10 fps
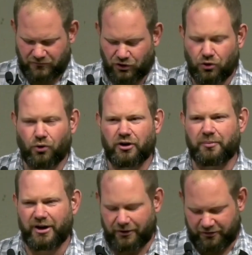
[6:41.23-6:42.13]
glory
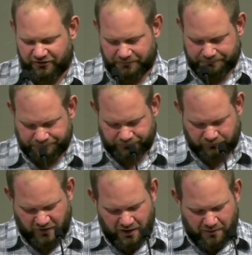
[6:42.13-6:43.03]
bearers.
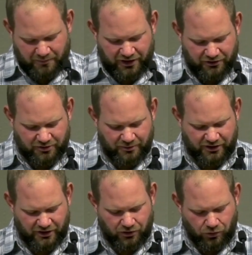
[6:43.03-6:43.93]
Men are to be
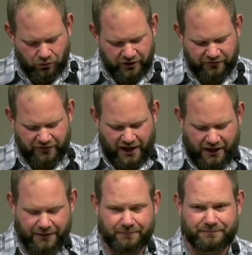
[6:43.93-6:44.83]
the glory of God.